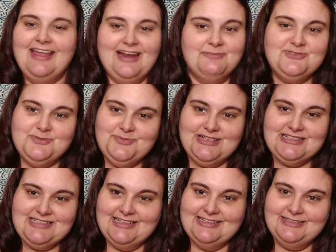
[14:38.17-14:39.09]
and I'm
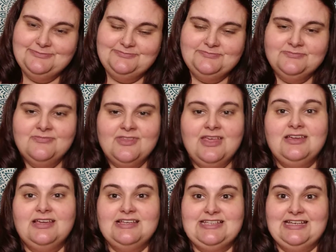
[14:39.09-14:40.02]
super excited
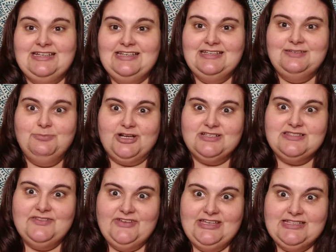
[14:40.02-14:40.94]
because I need
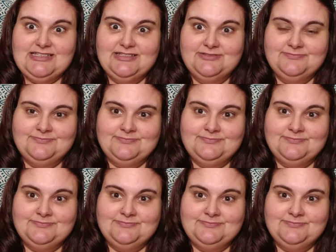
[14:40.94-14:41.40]
bras that fit.